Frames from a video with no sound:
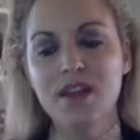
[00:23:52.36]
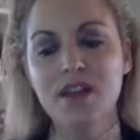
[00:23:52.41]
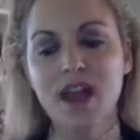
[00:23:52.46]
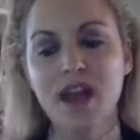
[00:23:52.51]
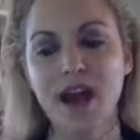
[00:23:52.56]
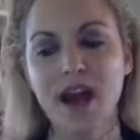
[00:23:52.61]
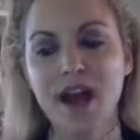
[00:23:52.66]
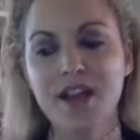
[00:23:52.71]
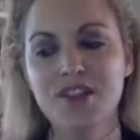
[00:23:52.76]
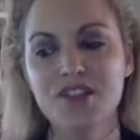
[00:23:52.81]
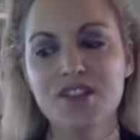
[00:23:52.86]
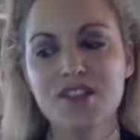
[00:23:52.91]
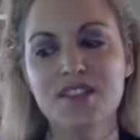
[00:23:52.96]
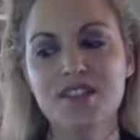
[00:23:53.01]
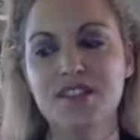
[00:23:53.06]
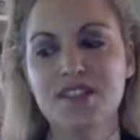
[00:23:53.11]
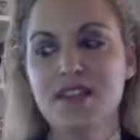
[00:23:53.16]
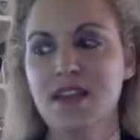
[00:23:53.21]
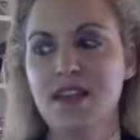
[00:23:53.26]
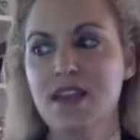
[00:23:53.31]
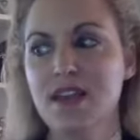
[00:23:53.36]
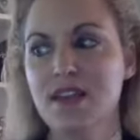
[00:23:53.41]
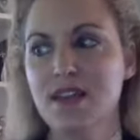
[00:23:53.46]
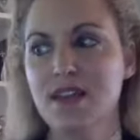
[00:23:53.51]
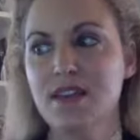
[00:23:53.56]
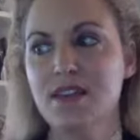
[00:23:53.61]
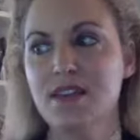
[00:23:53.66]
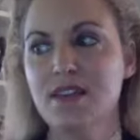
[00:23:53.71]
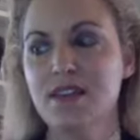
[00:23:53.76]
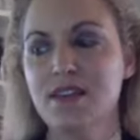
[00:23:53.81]
I just think
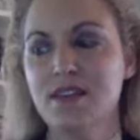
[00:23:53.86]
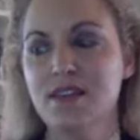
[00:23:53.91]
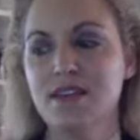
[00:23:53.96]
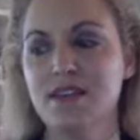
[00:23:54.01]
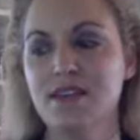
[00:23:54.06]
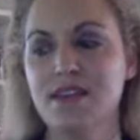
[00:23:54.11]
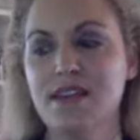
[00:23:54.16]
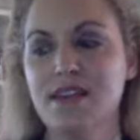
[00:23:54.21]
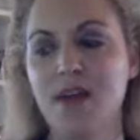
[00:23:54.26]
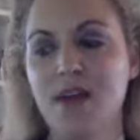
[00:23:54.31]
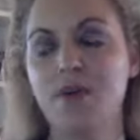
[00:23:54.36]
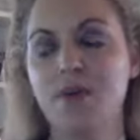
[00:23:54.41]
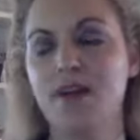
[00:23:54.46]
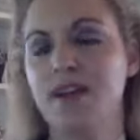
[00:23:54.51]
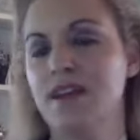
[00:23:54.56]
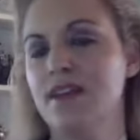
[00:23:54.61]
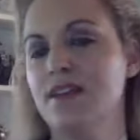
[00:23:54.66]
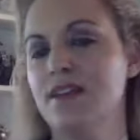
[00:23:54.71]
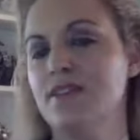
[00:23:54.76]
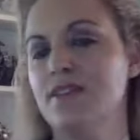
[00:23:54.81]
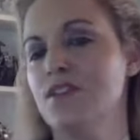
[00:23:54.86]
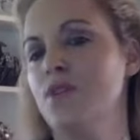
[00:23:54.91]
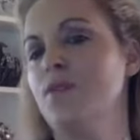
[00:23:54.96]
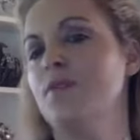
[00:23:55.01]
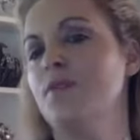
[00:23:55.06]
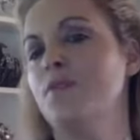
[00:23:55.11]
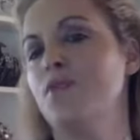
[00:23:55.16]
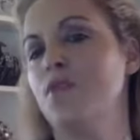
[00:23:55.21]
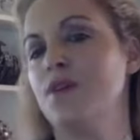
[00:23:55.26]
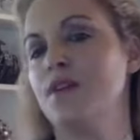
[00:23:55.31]
networking is so
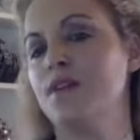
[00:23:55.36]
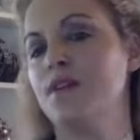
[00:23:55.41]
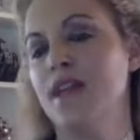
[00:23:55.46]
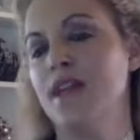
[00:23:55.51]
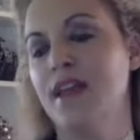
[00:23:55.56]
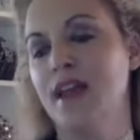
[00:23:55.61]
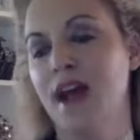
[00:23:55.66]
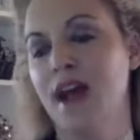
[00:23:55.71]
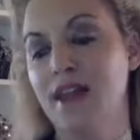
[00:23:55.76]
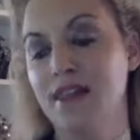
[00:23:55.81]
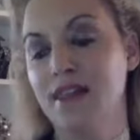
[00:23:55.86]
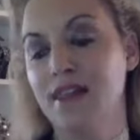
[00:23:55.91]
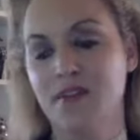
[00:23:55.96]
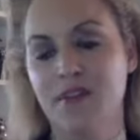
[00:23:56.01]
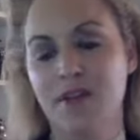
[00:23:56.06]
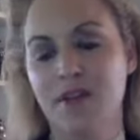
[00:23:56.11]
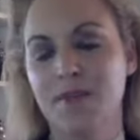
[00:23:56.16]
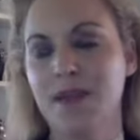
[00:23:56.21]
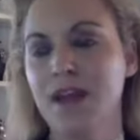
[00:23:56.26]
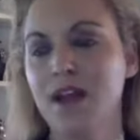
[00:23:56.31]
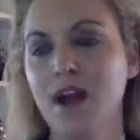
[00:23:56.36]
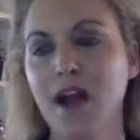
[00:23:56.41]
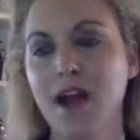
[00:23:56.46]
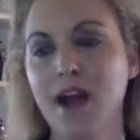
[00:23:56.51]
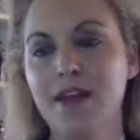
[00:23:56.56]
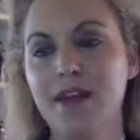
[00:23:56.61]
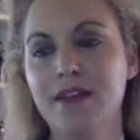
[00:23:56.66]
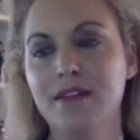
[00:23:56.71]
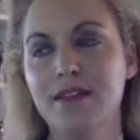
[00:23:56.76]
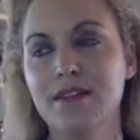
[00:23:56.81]
important, and I love it. And that
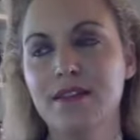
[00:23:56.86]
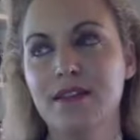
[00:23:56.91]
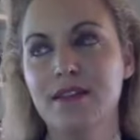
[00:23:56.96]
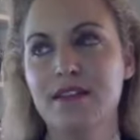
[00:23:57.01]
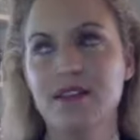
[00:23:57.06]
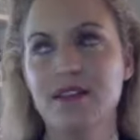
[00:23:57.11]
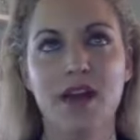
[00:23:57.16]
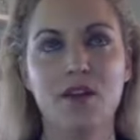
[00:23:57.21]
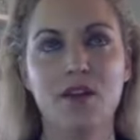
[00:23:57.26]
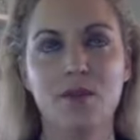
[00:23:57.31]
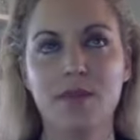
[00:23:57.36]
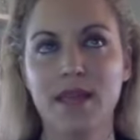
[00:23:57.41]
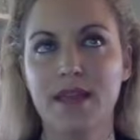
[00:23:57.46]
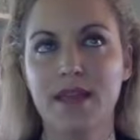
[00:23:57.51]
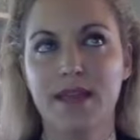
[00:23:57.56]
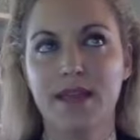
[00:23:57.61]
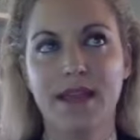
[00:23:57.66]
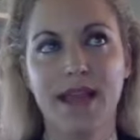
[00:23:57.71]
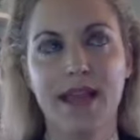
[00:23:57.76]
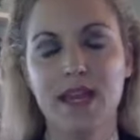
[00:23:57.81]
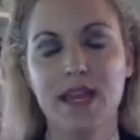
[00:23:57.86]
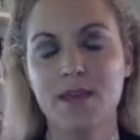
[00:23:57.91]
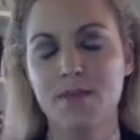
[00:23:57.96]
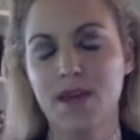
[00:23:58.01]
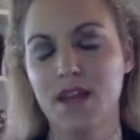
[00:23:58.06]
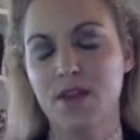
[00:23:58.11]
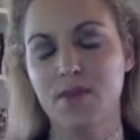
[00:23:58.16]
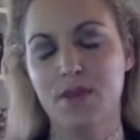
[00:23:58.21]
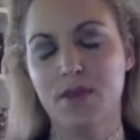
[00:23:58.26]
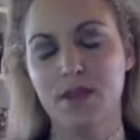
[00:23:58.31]
I, it's, I don't like, like any
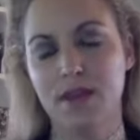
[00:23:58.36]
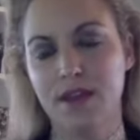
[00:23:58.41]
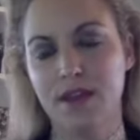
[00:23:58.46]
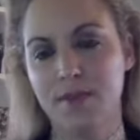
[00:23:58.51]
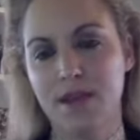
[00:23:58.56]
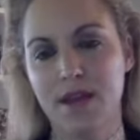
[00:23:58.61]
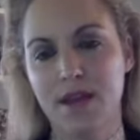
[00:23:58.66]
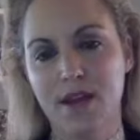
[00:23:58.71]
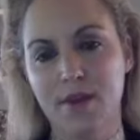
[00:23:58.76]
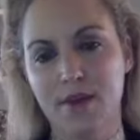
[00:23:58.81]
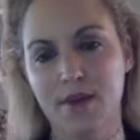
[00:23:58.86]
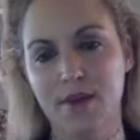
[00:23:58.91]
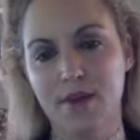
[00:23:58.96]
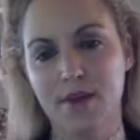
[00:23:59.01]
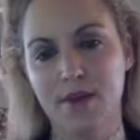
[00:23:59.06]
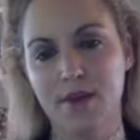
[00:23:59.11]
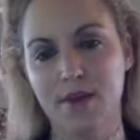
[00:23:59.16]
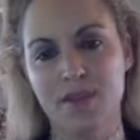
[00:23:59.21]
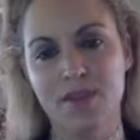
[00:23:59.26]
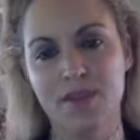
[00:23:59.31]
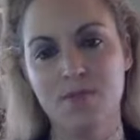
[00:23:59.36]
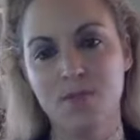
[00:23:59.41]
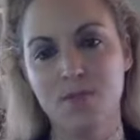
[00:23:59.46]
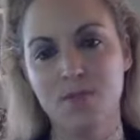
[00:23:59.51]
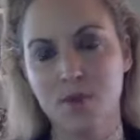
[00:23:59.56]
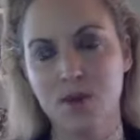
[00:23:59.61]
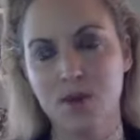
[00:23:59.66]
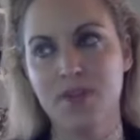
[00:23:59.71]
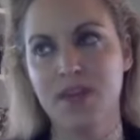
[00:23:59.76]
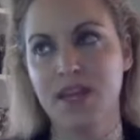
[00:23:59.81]
money really on my networking group. It's
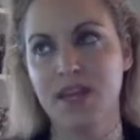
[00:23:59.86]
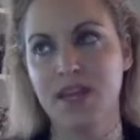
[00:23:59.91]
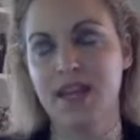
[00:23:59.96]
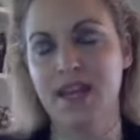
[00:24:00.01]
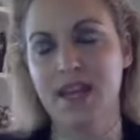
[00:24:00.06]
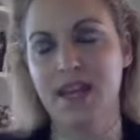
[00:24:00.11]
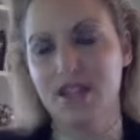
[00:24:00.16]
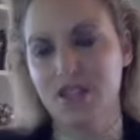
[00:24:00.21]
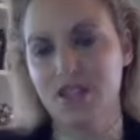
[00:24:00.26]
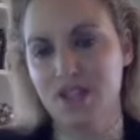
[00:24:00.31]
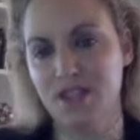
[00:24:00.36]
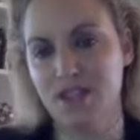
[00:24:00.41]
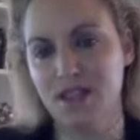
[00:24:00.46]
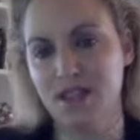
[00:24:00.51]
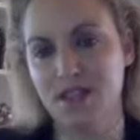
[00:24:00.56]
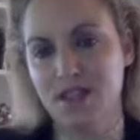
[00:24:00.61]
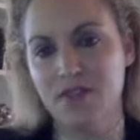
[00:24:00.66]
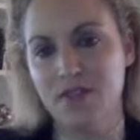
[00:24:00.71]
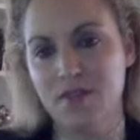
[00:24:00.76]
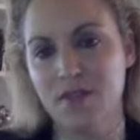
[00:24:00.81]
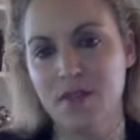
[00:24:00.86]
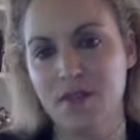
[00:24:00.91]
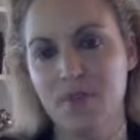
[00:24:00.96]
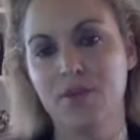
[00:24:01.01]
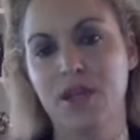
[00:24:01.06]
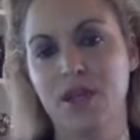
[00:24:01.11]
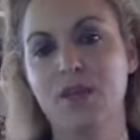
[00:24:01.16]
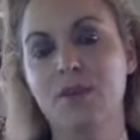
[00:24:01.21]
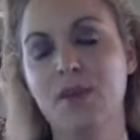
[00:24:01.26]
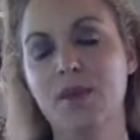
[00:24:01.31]
more of a connection thing for me and
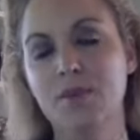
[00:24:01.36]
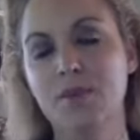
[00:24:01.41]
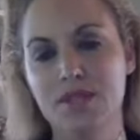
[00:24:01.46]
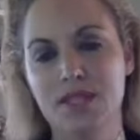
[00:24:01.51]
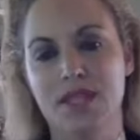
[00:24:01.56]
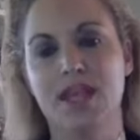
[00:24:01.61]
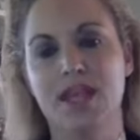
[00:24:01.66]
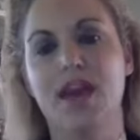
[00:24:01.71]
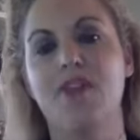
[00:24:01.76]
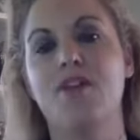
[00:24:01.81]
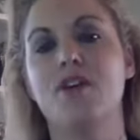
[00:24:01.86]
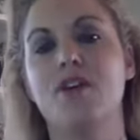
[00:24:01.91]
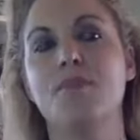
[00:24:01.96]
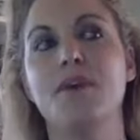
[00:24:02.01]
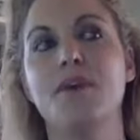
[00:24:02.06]
bringing people together.